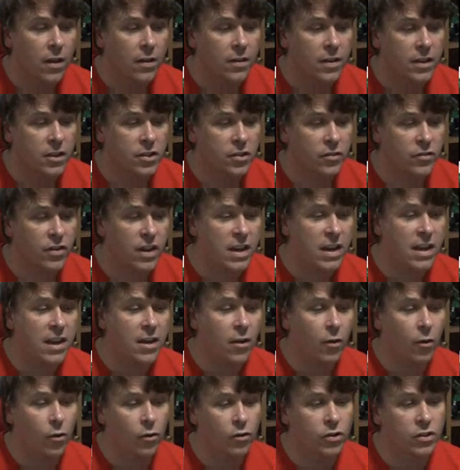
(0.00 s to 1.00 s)
This screen
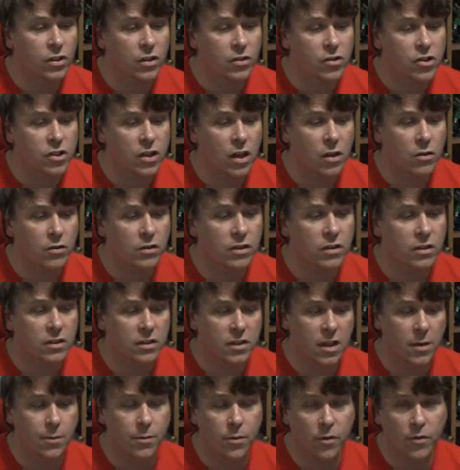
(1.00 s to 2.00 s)
here also shows us
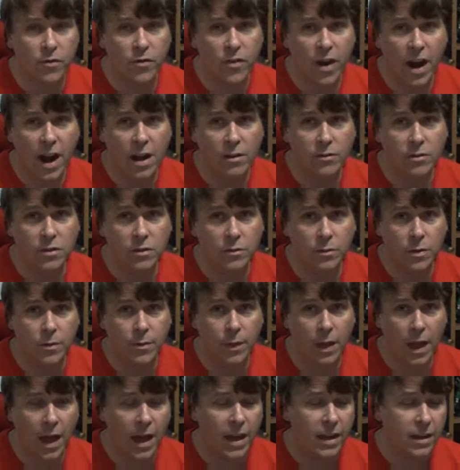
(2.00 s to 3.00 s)
the number of rounds that we
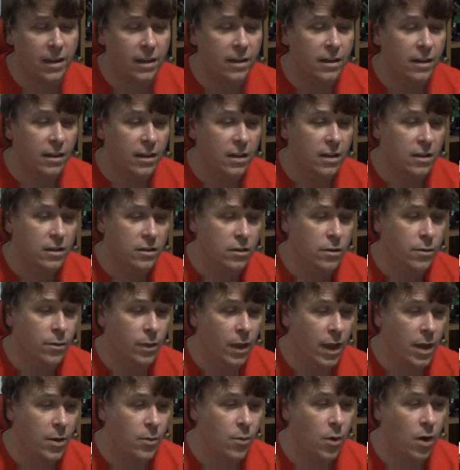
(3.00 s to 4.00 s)
played. So we
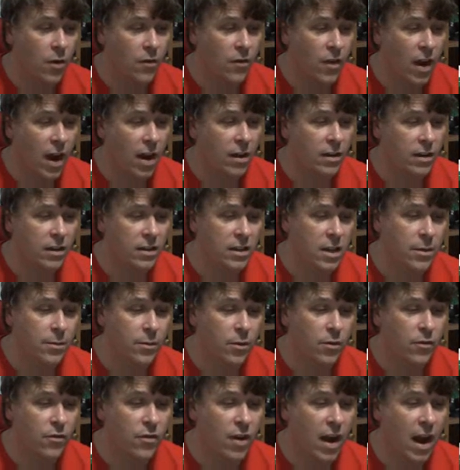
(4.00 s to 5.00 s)
played 1 round, and
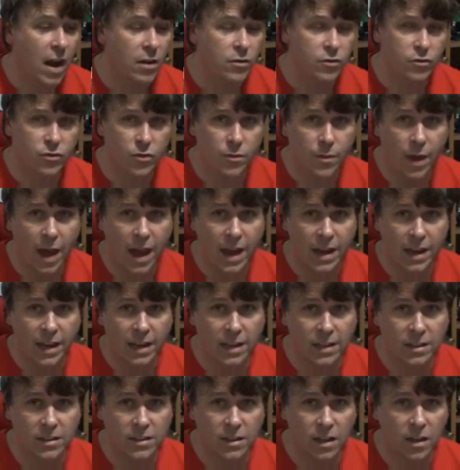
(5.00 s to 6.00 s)
number of rounds
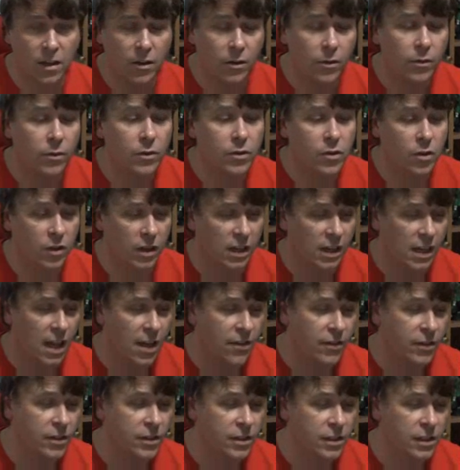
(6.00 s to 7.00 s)
remaining. So we've got
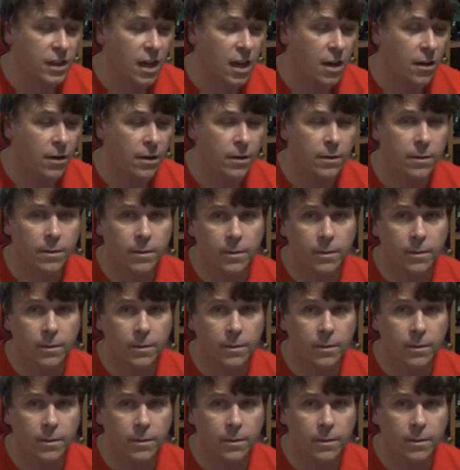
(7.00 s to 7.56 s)
11 to go.